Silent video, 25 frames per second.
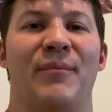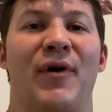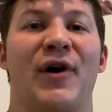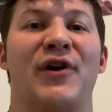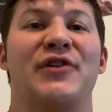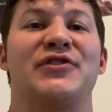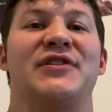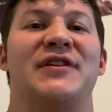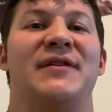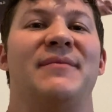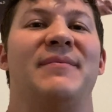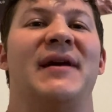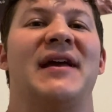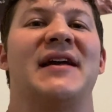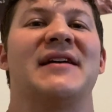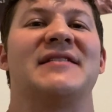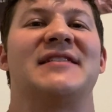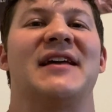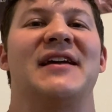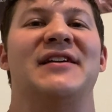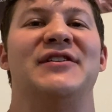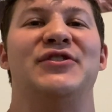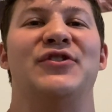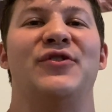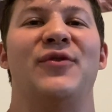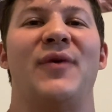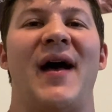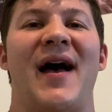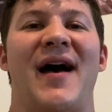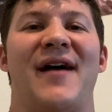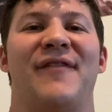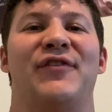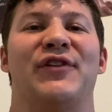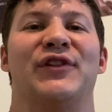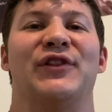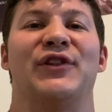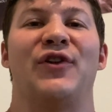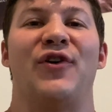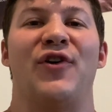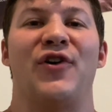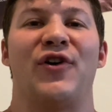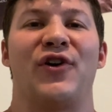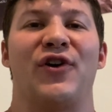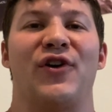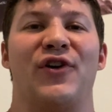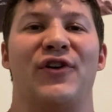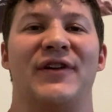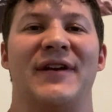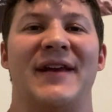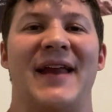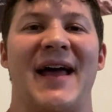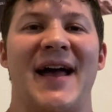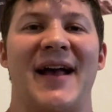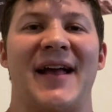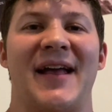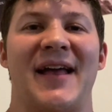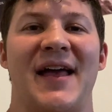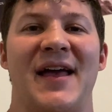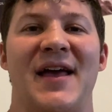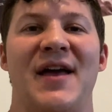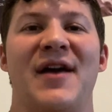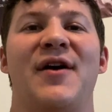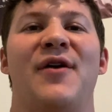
partially because I do have a longer neck,